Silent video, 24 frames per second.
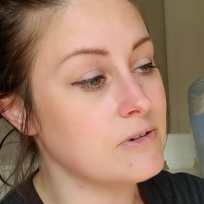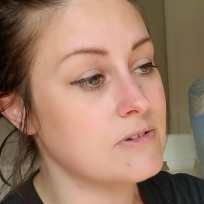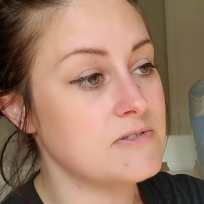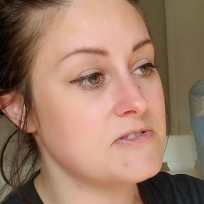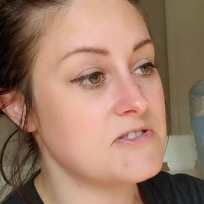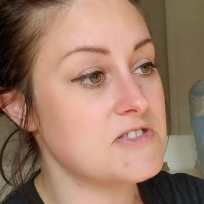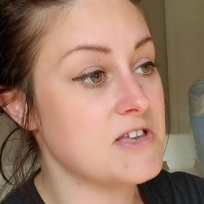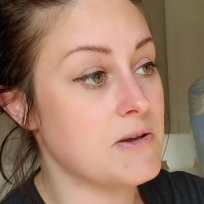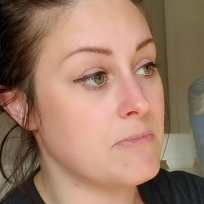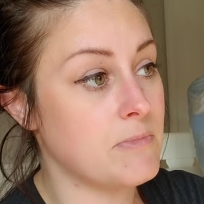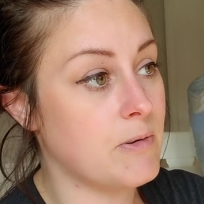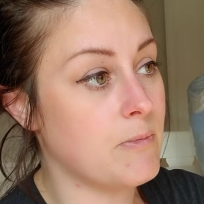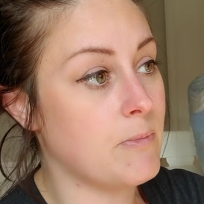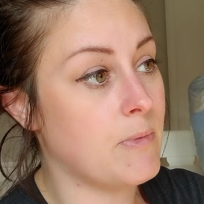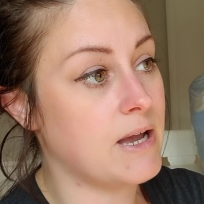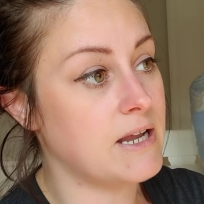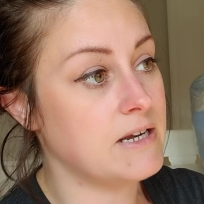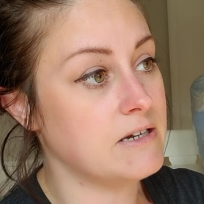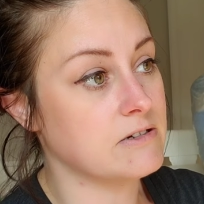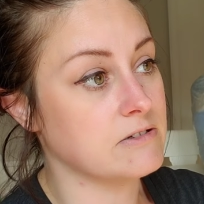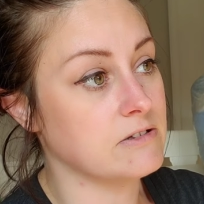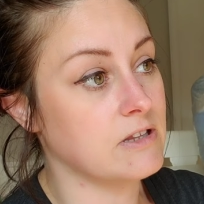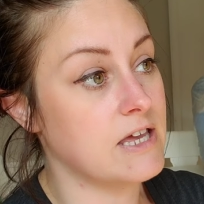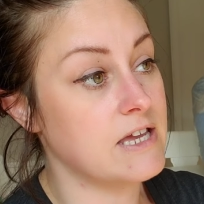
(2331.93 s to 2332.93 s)
And some of
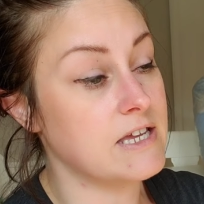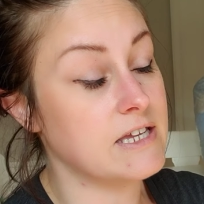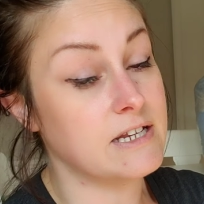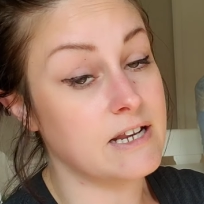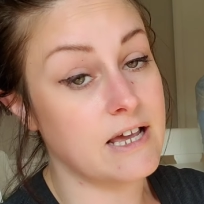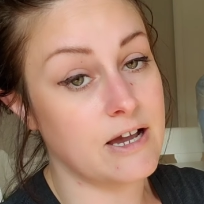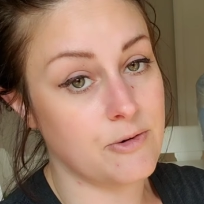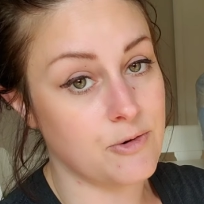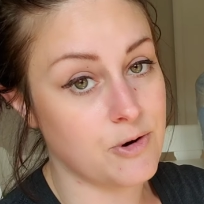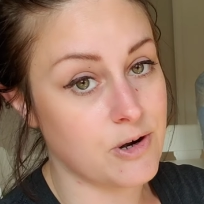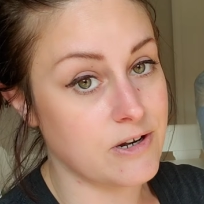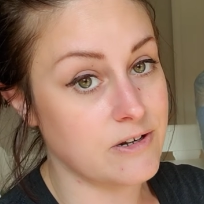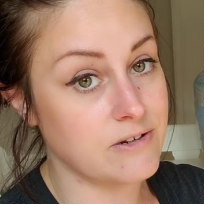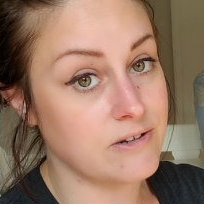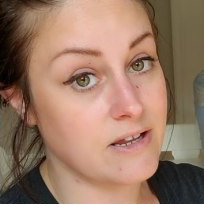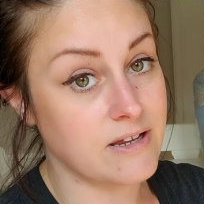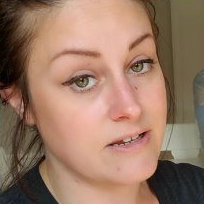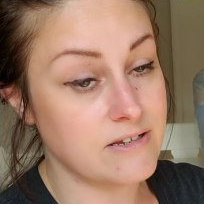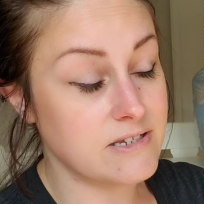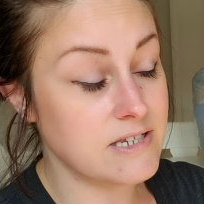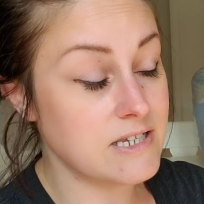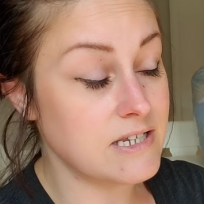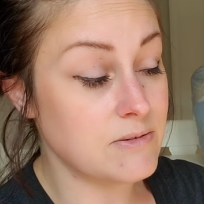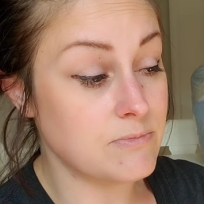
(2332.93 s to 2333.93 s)
mine are like an hour and
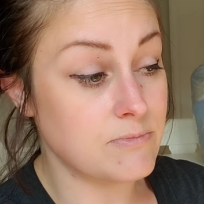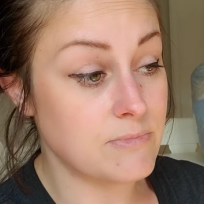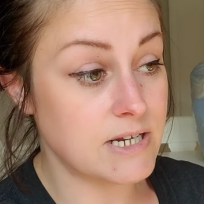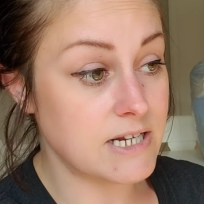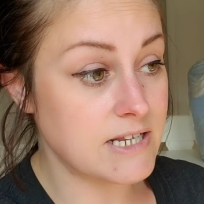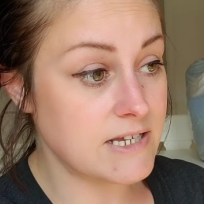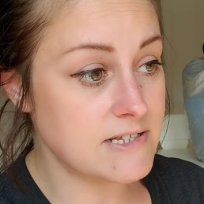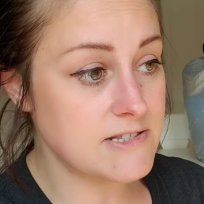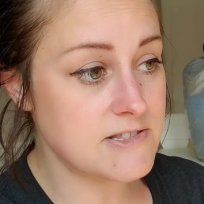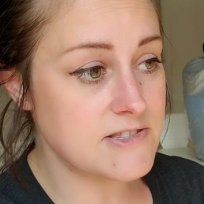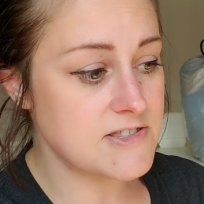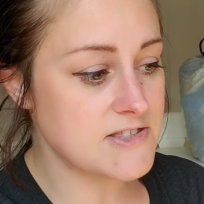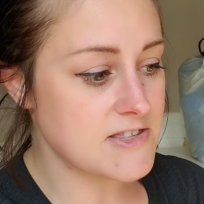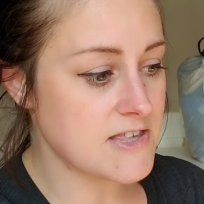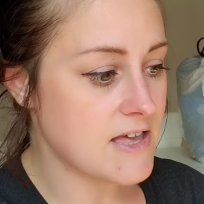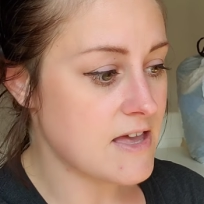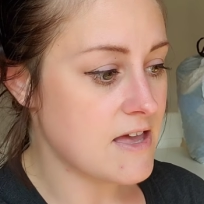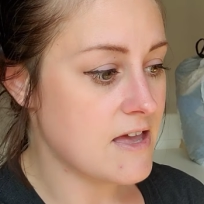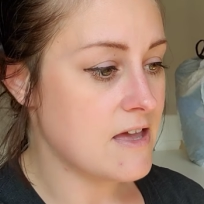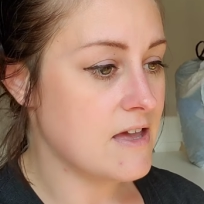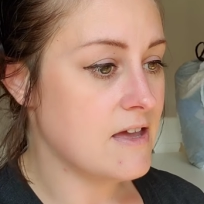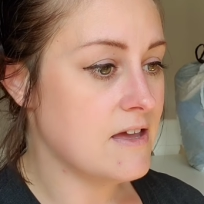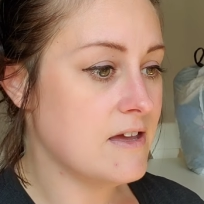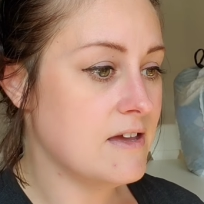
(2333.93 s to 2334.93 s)
19 minutes.
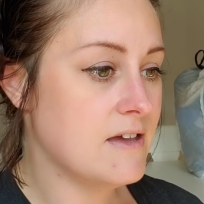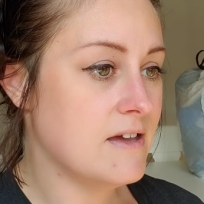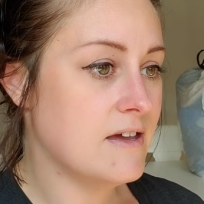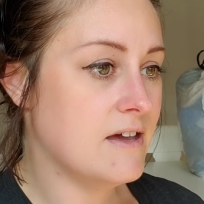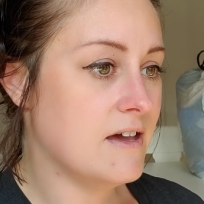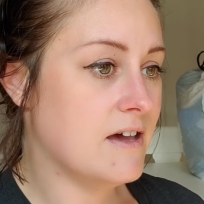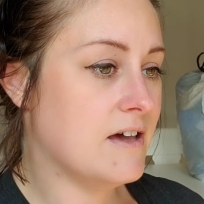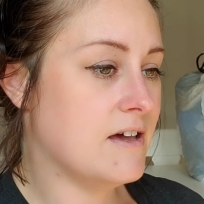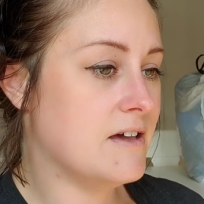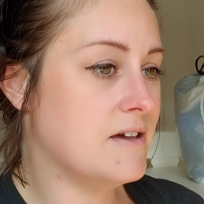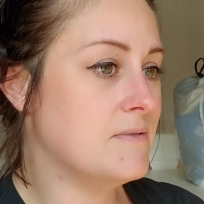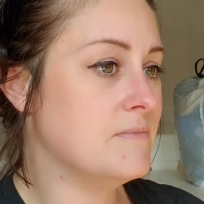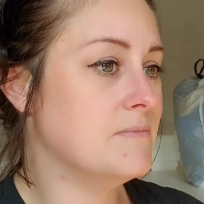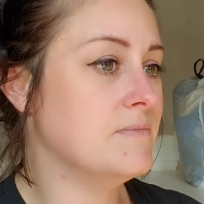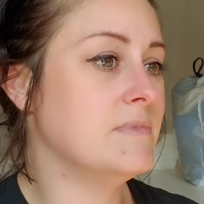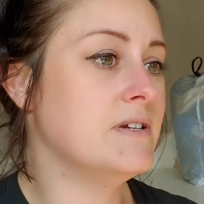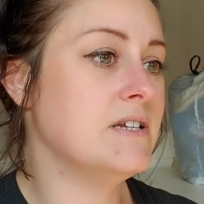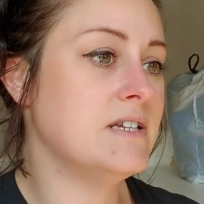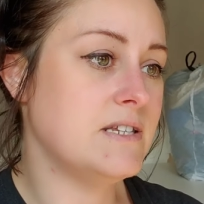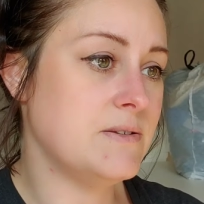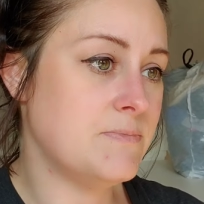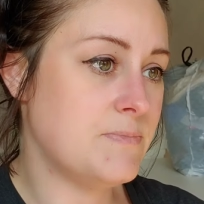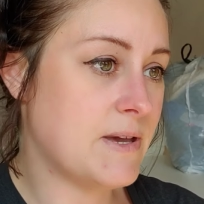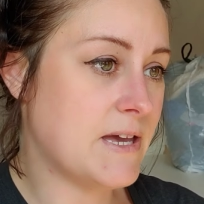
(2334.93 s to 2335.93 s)
Um,
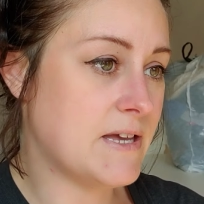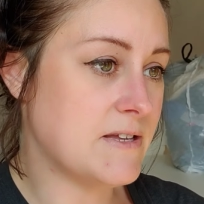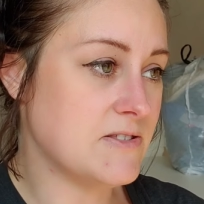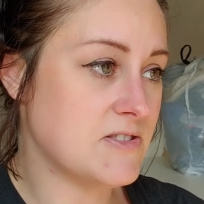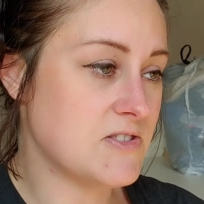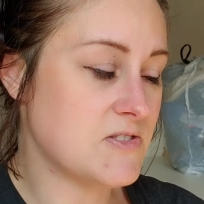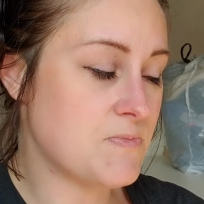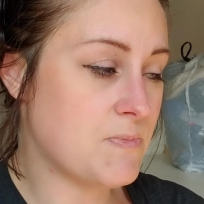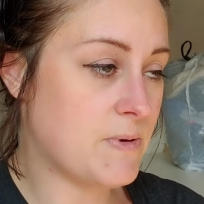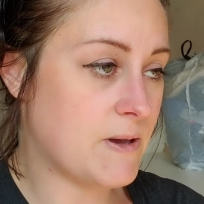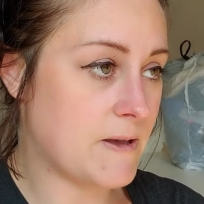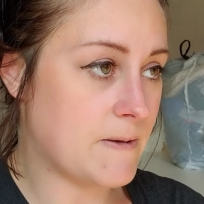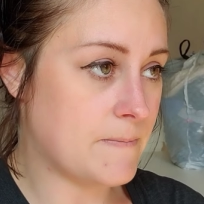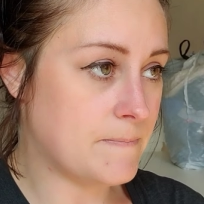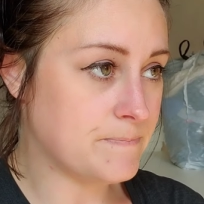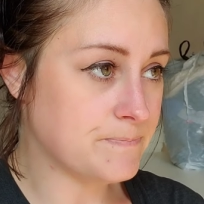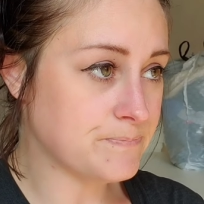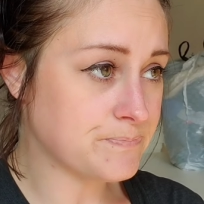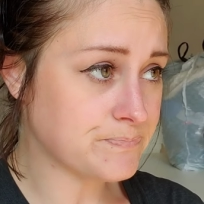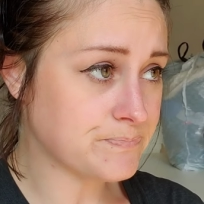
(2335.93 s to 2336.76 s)
it depends. But